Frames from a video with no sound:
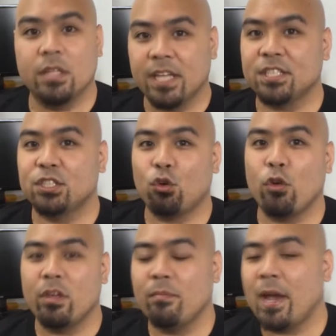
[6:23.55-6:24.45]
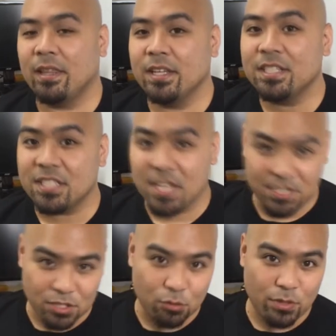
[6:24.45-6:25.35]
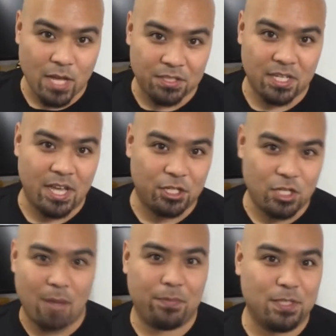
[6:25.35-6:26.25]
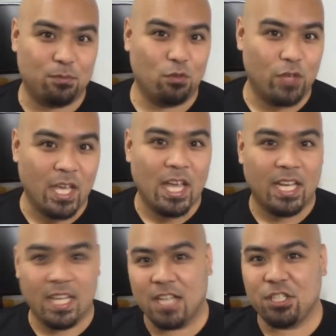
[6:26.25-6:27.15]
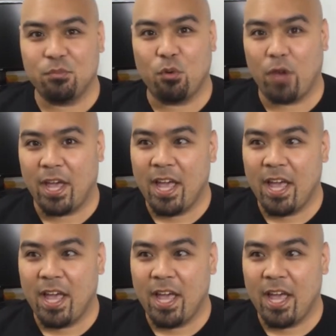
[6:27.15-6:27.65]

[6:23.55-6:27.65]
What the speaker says: The next story in my list is a 2008 Japanese movie, Gachi Boy.